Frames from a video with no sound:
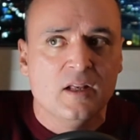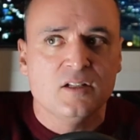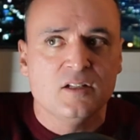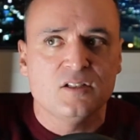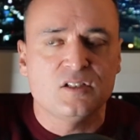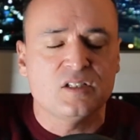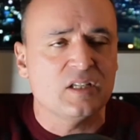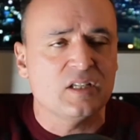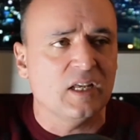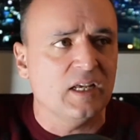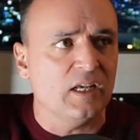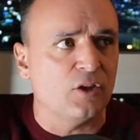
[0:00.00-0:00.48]

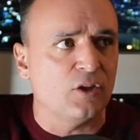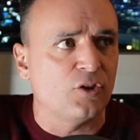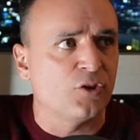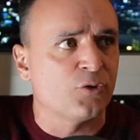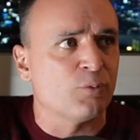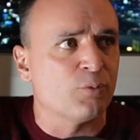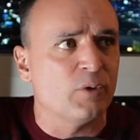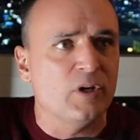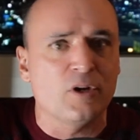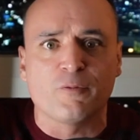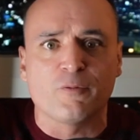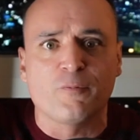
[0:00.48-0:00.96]
It's like
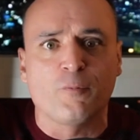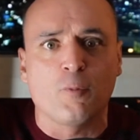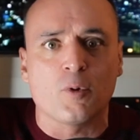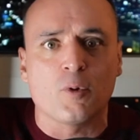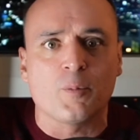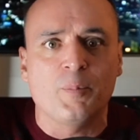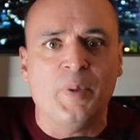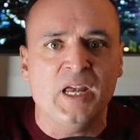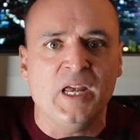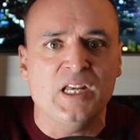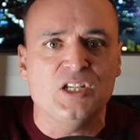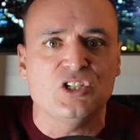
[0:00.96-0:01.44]
3 or
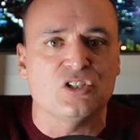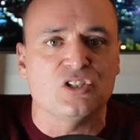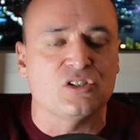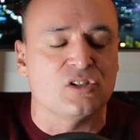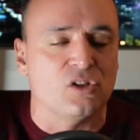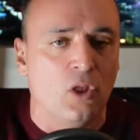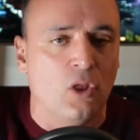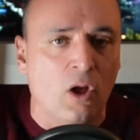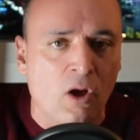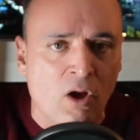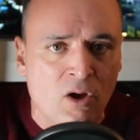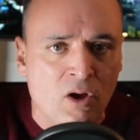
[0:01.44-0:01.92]
4 pages
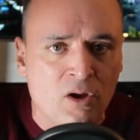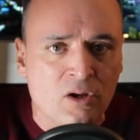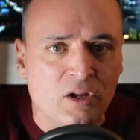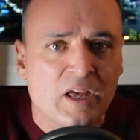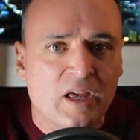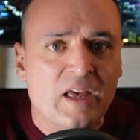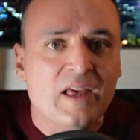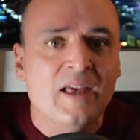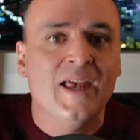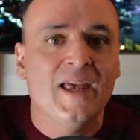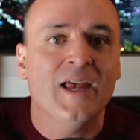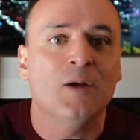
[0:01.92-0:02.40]
long,
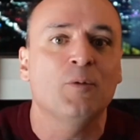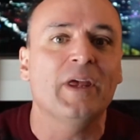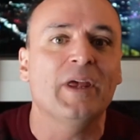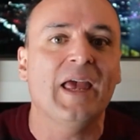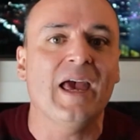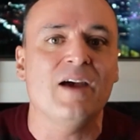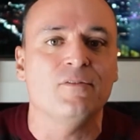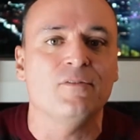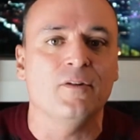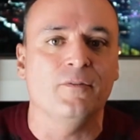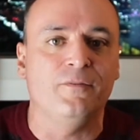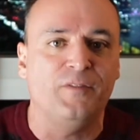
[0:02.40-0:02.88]
and we
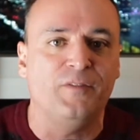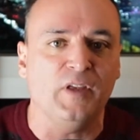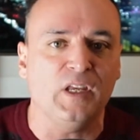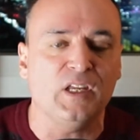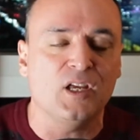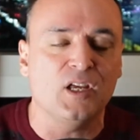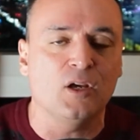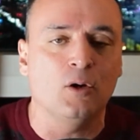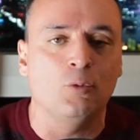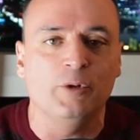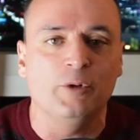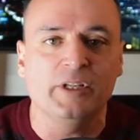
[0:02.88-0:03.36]
have a
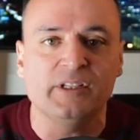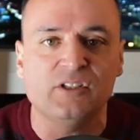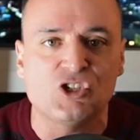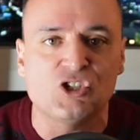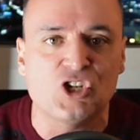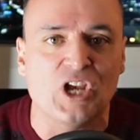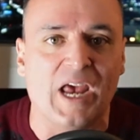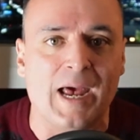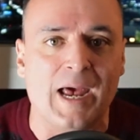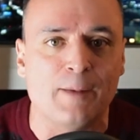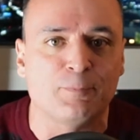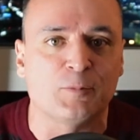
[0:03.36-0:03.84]
video with
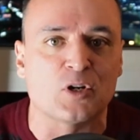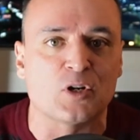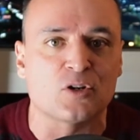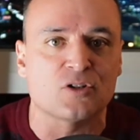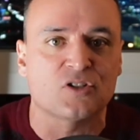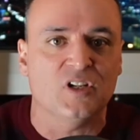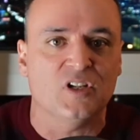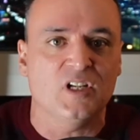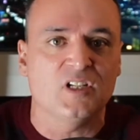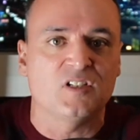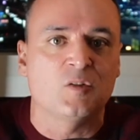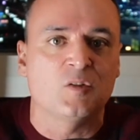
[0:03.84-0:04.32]

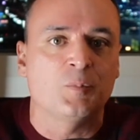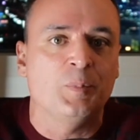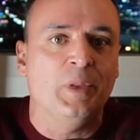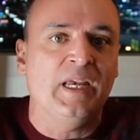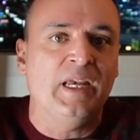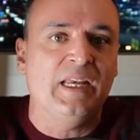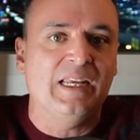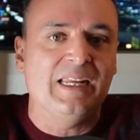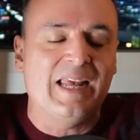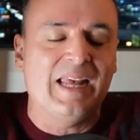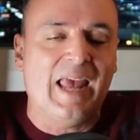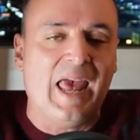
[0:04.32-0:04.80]
chapters
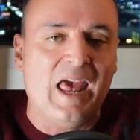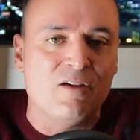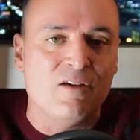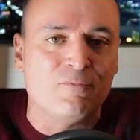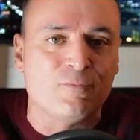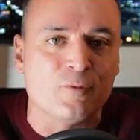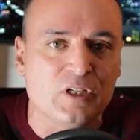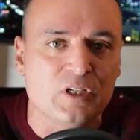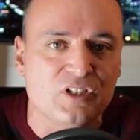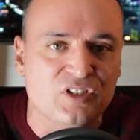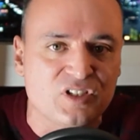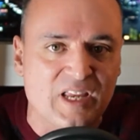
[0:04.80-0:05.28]
explaining
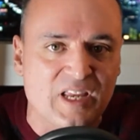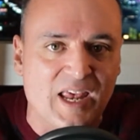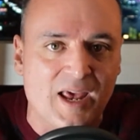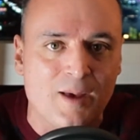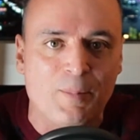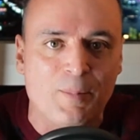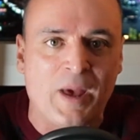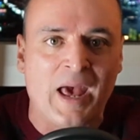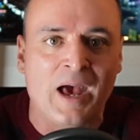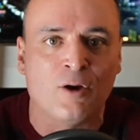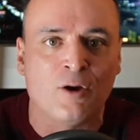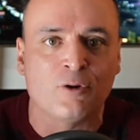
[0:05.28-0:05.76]
every
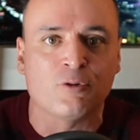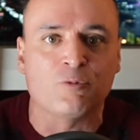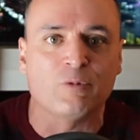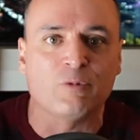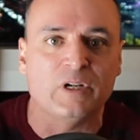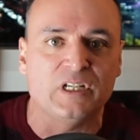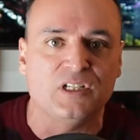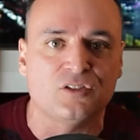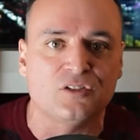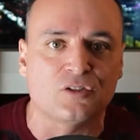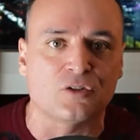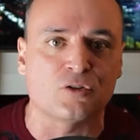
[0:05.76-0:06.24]
step, how to
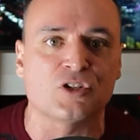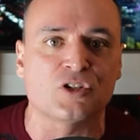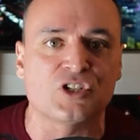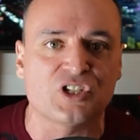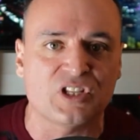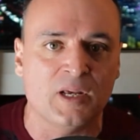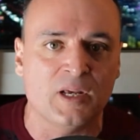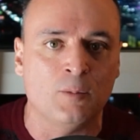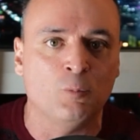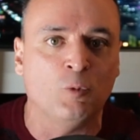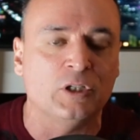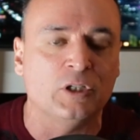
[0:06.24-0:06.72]

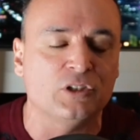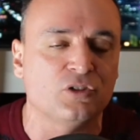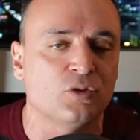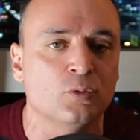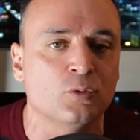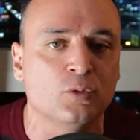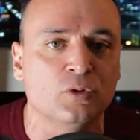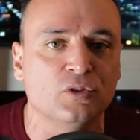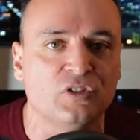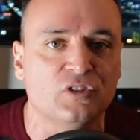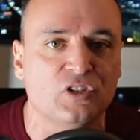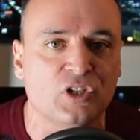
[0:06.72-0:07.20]
research them, what
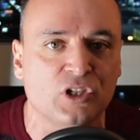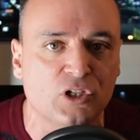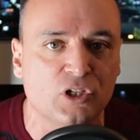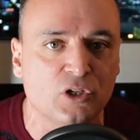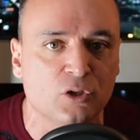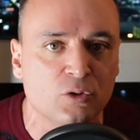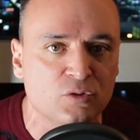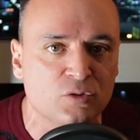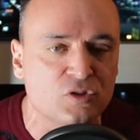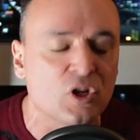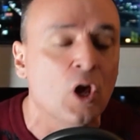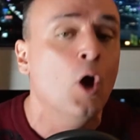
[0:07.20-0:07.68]
tools to
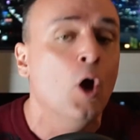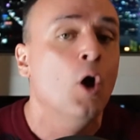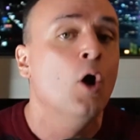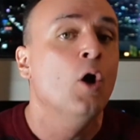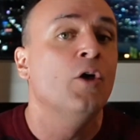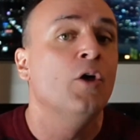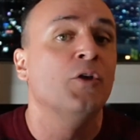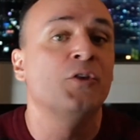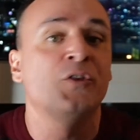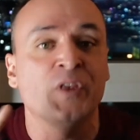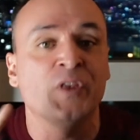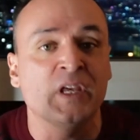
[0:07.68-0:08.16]
use,
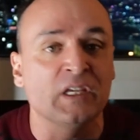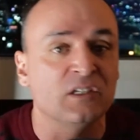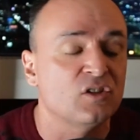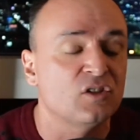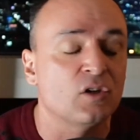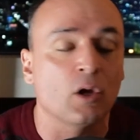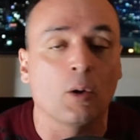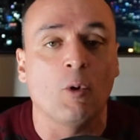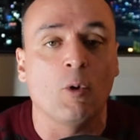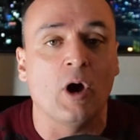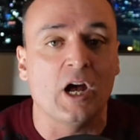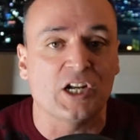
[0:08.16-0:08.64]
things
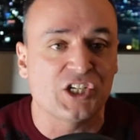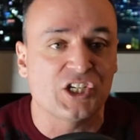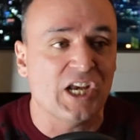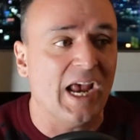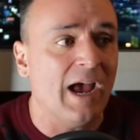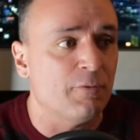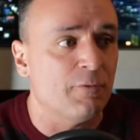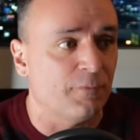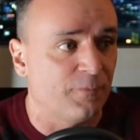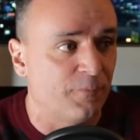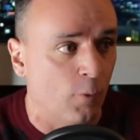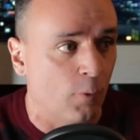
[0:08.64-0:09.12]
to watch
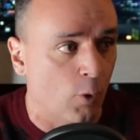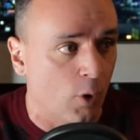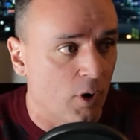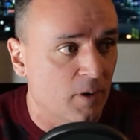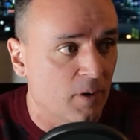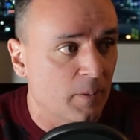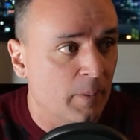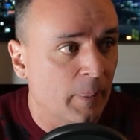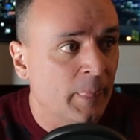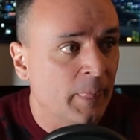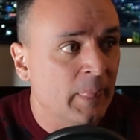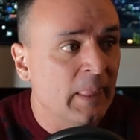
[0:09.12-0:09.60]
out for.